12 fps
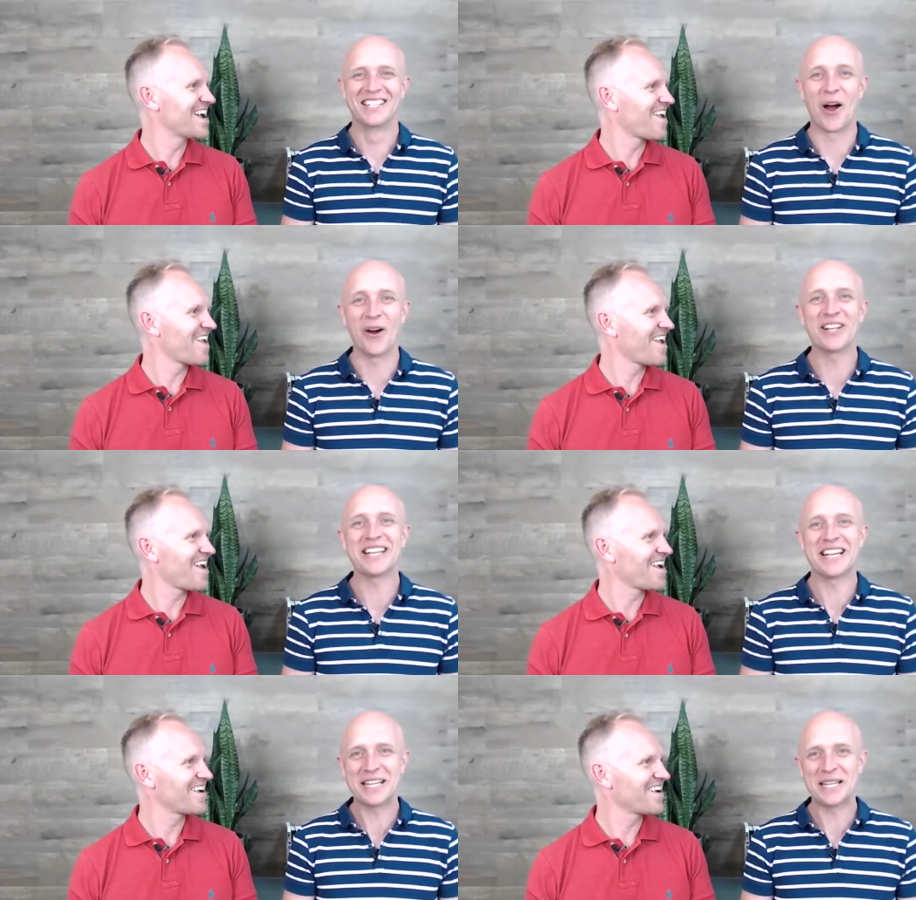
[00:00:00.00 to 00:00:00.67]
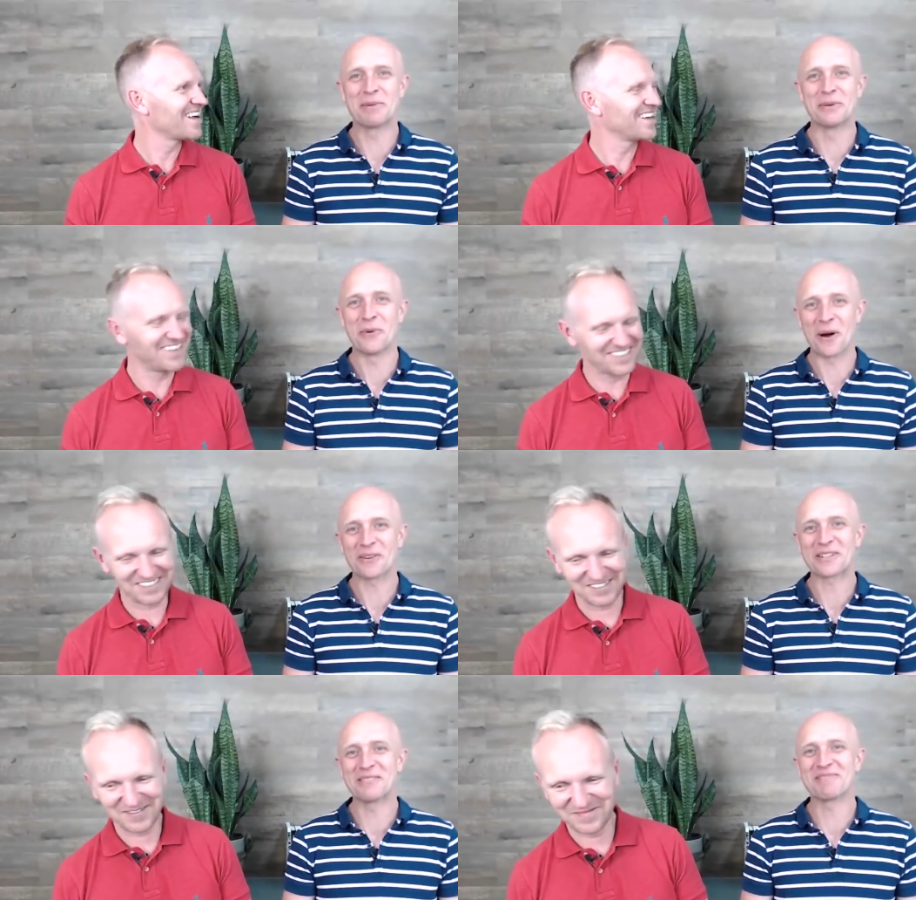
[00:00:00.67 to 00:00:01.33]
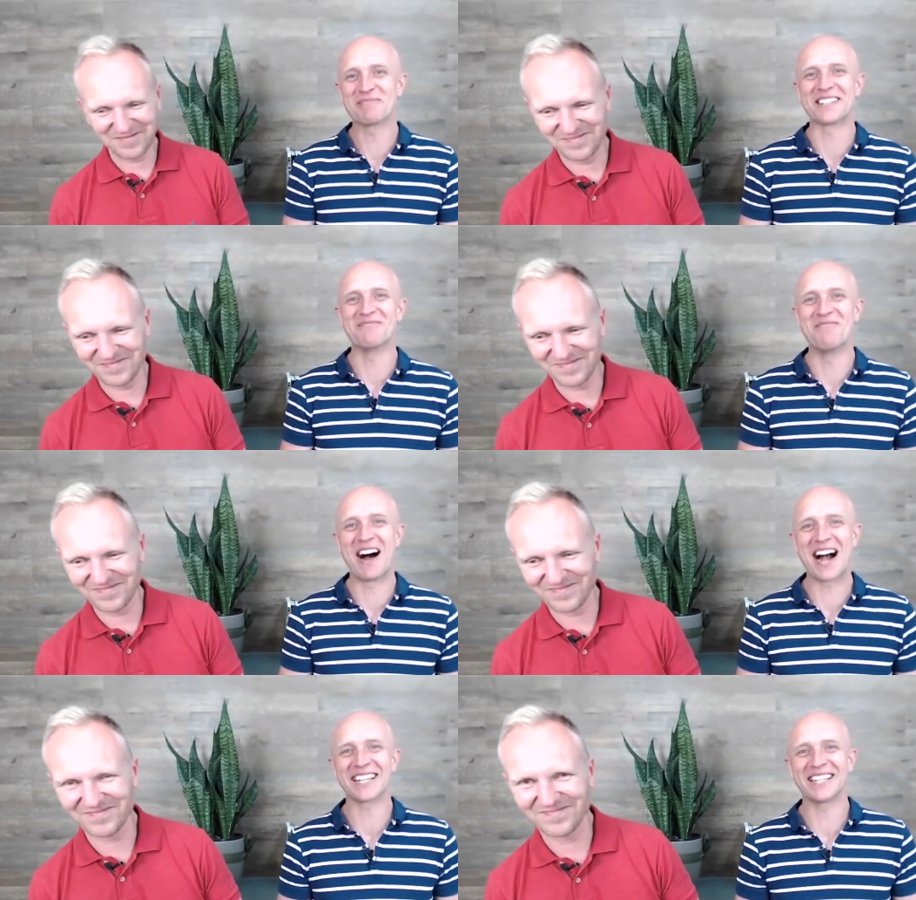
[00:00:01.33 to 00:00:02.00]
Speaker 1: Tony Ebel, welcome to the
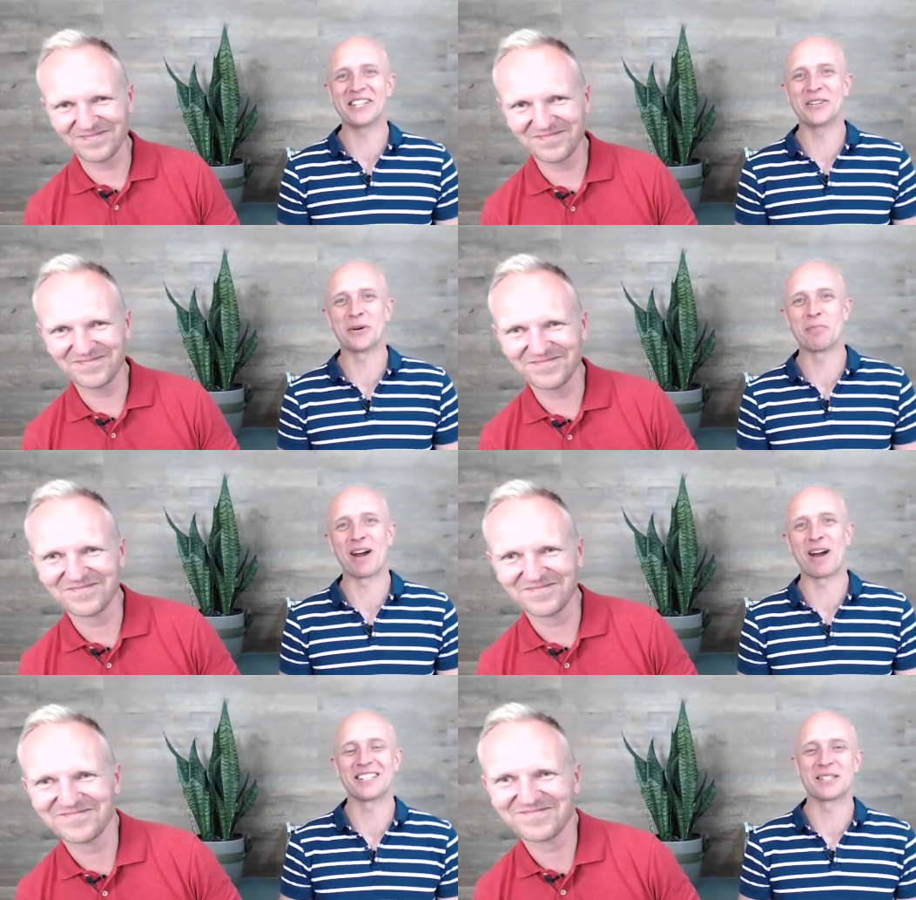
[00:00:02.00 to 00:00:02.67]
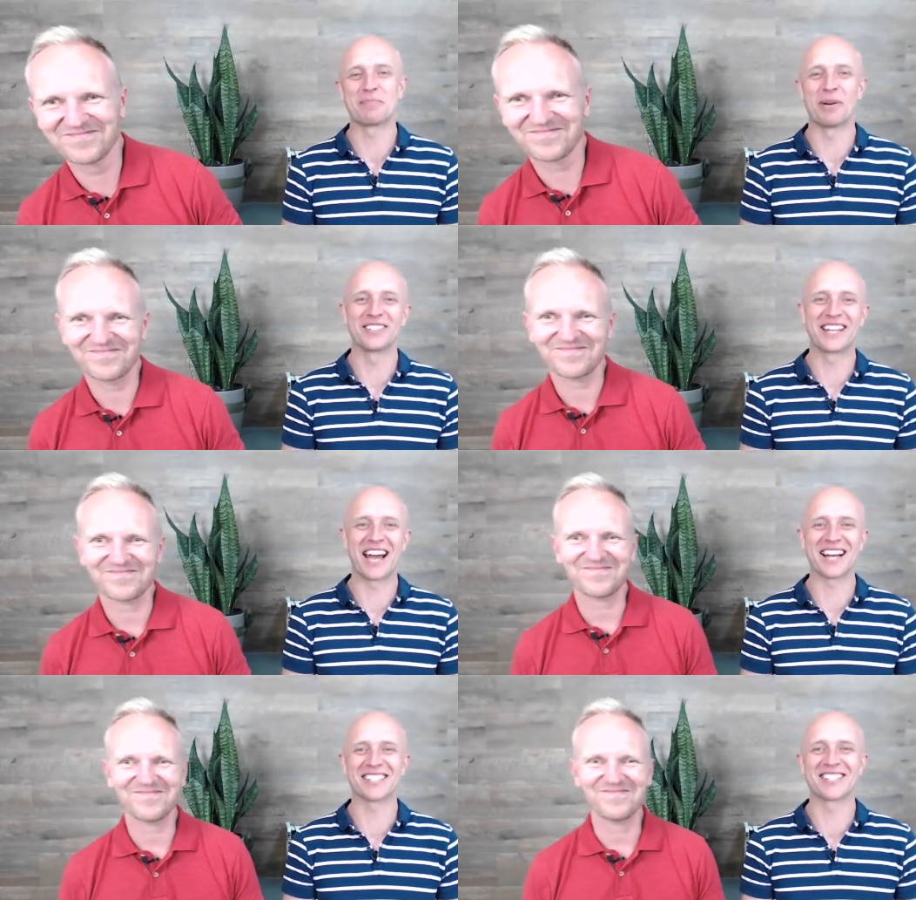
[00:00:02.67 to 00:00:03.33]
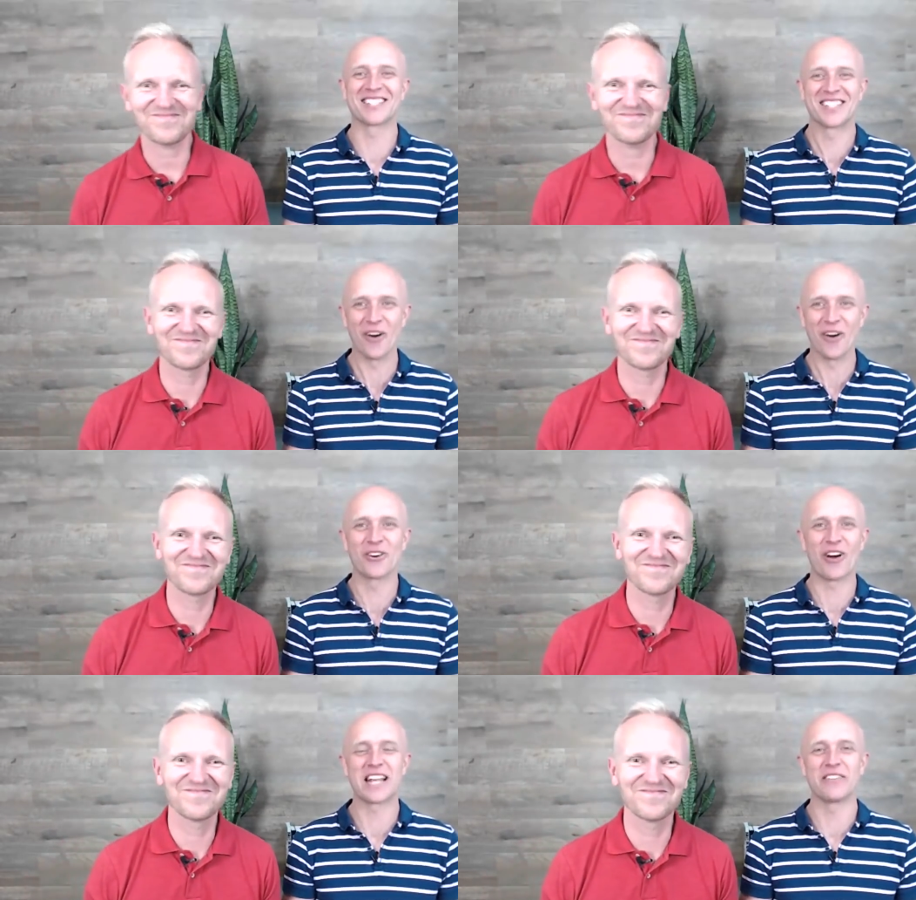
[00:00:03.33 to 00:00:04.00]
Marketing Your Practice podcast. So
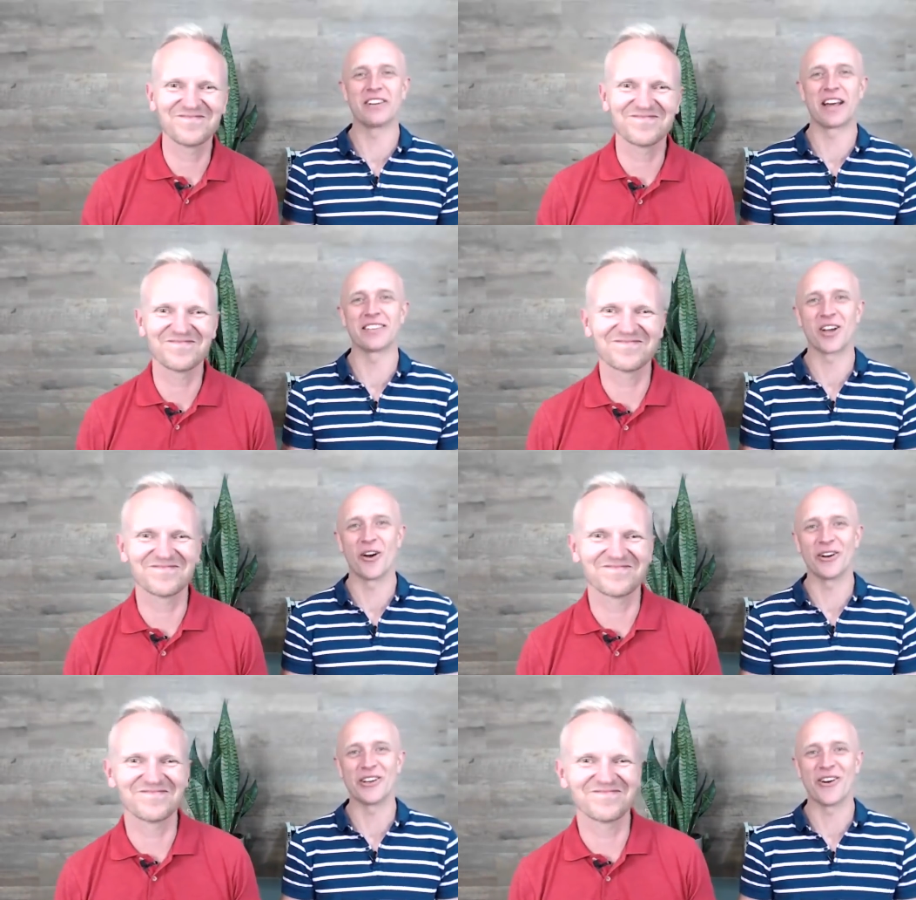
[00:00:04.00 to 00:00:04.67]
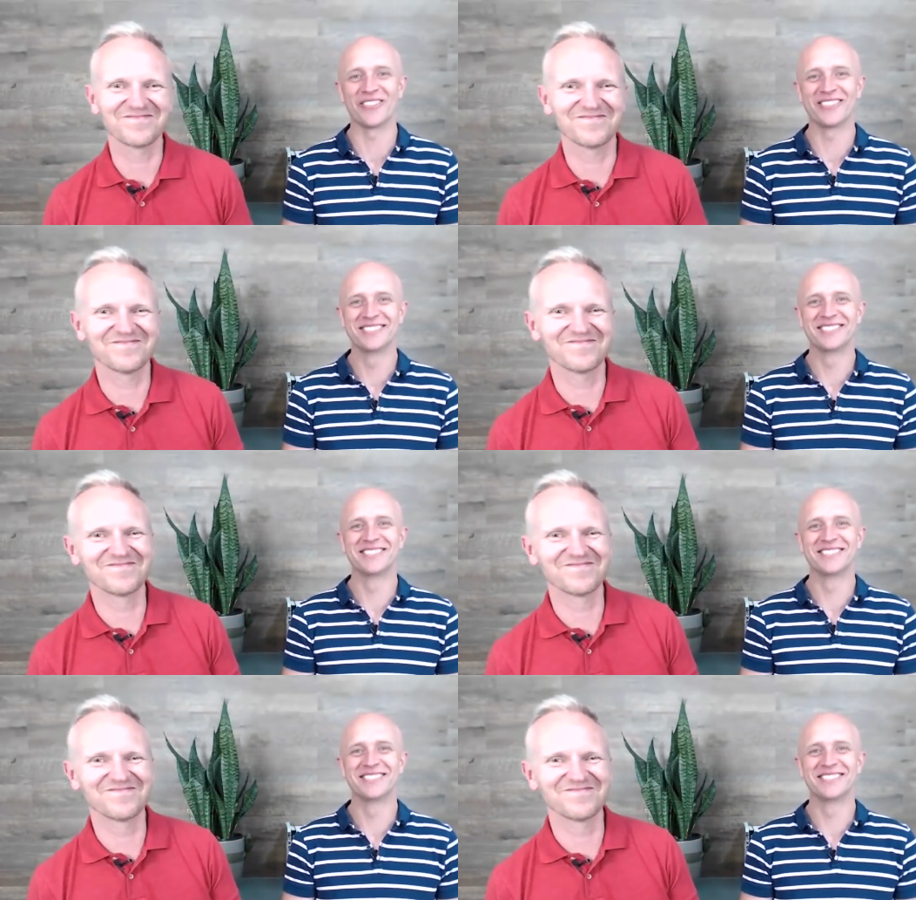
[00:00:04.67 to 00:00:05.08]
great to have another Tony on.